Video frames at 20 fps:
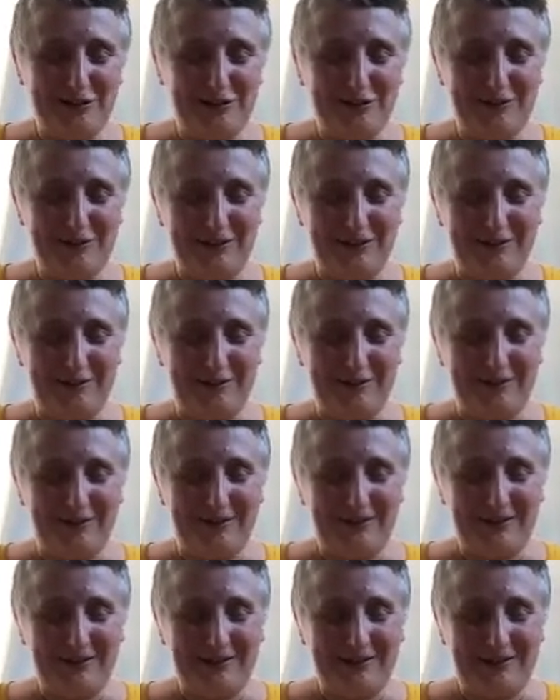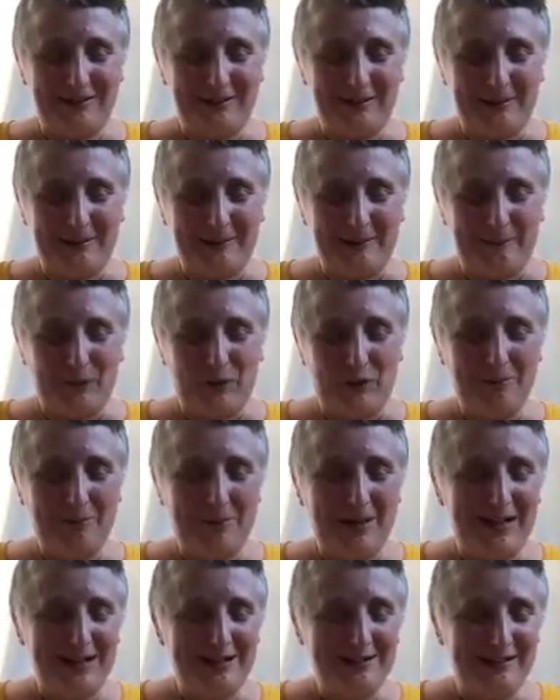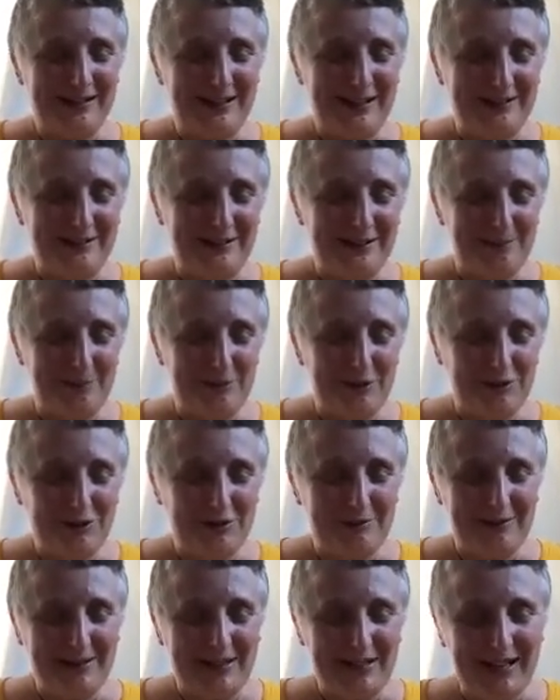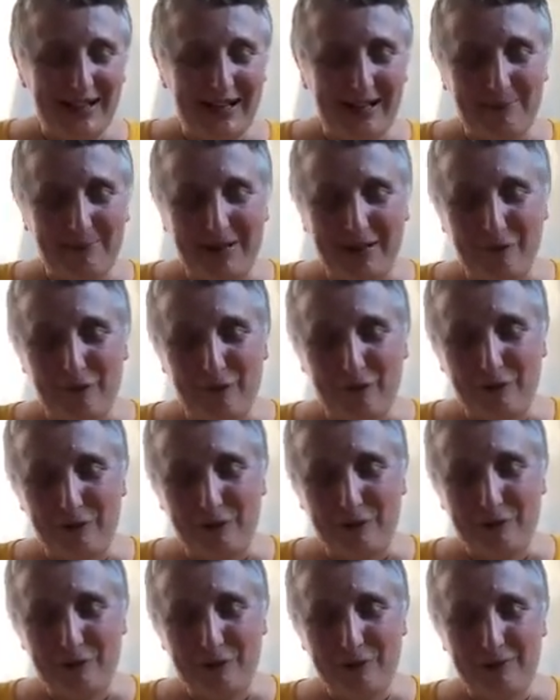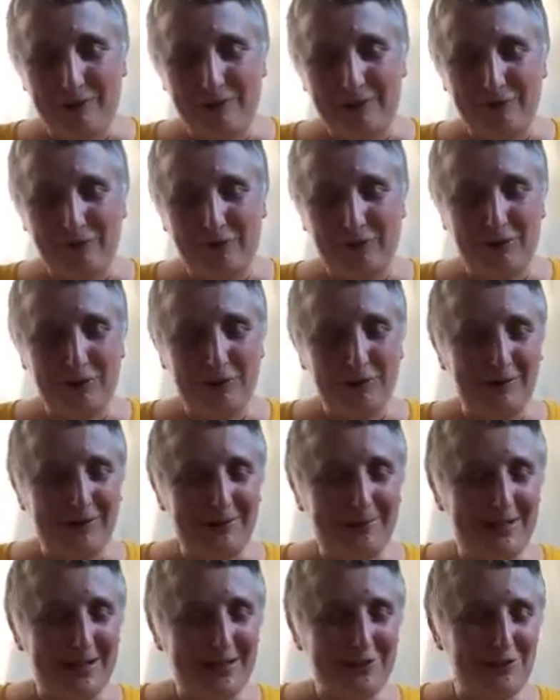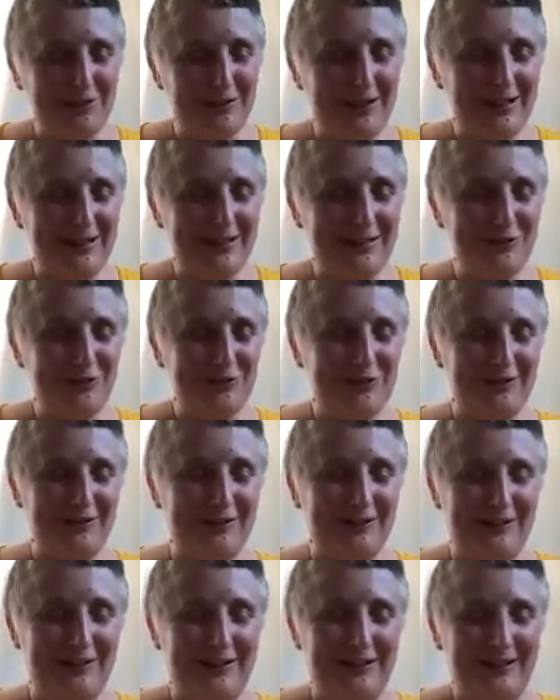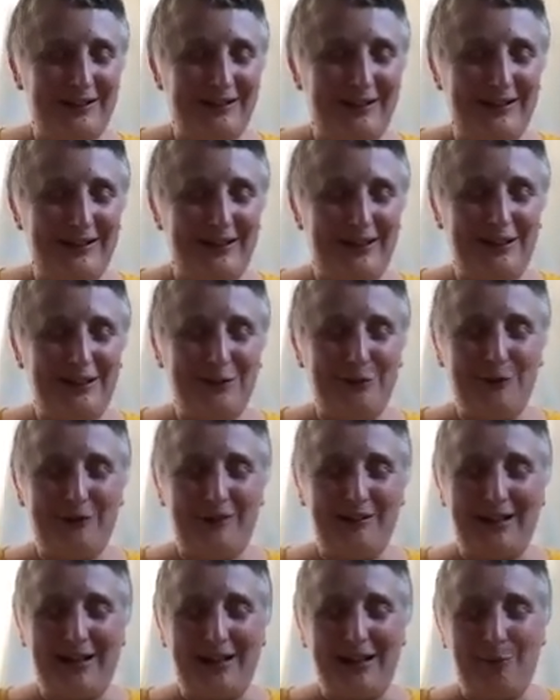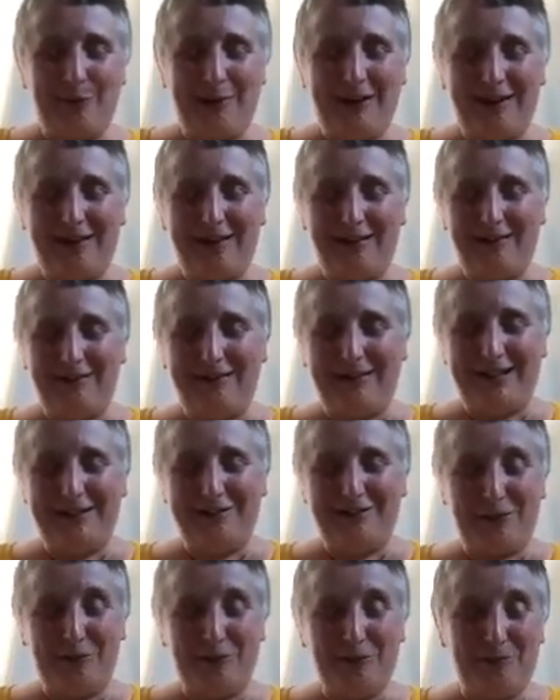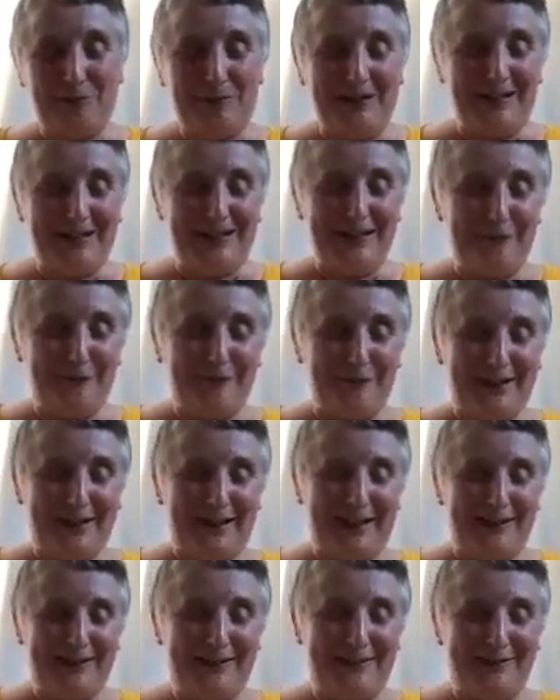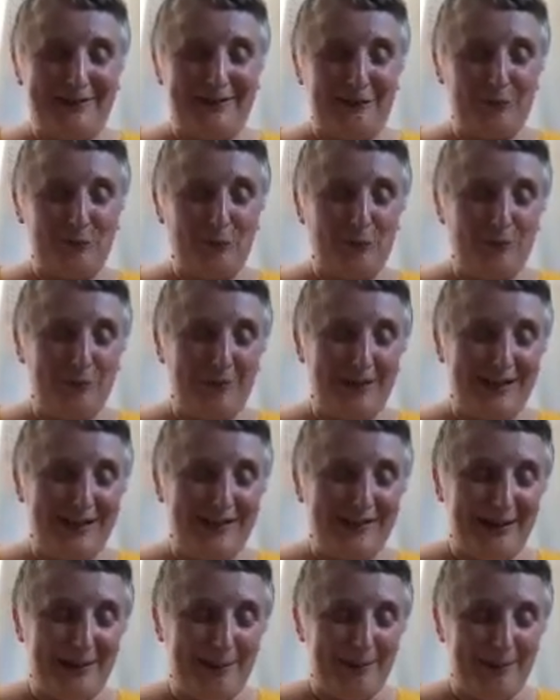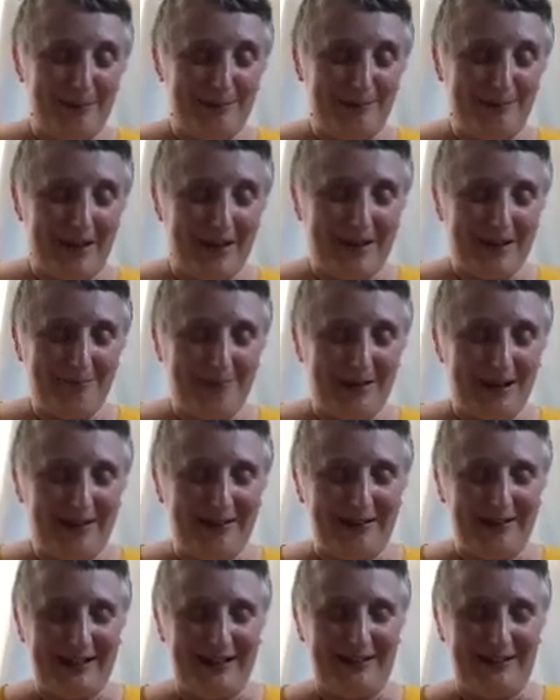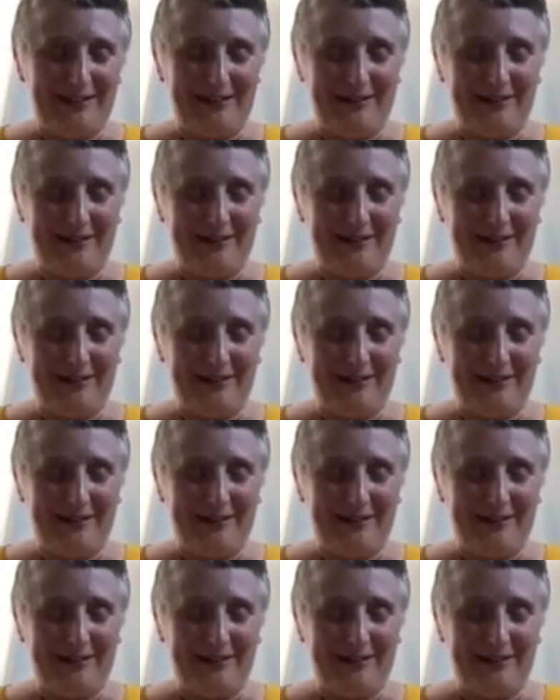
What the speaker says: to you. You might get imagery coming through your imagination. And you say, well, I don't believe that. It's all made up in my mind.